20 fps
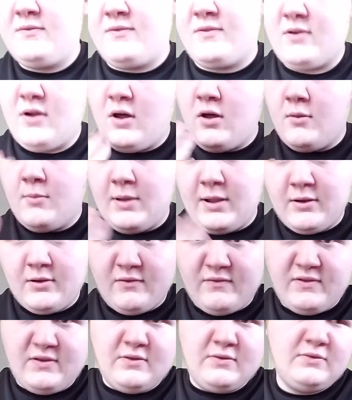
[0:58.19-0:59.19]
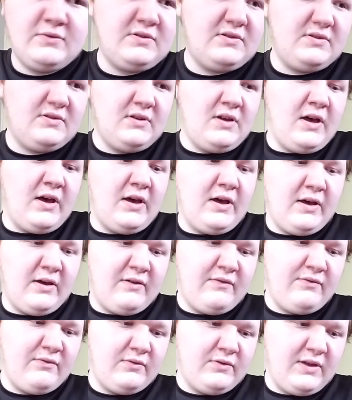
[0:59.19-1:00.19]
for all my reviews
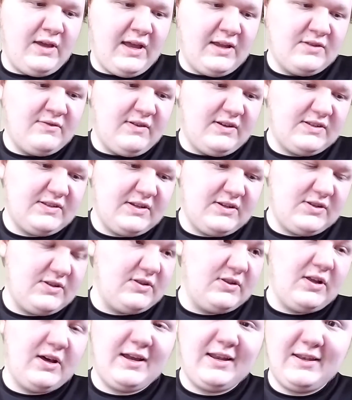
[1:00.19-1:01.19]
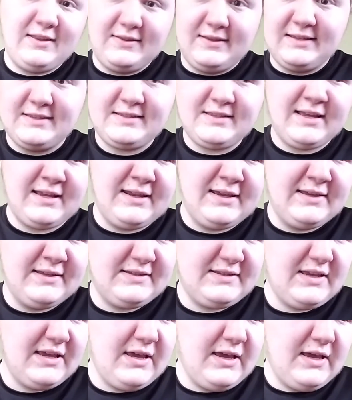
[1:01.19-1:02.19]
for the Age of Extinction line, at least that
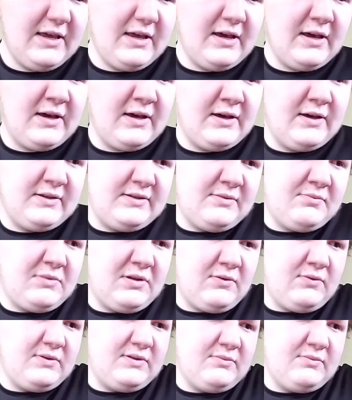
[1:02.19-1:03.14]
is something with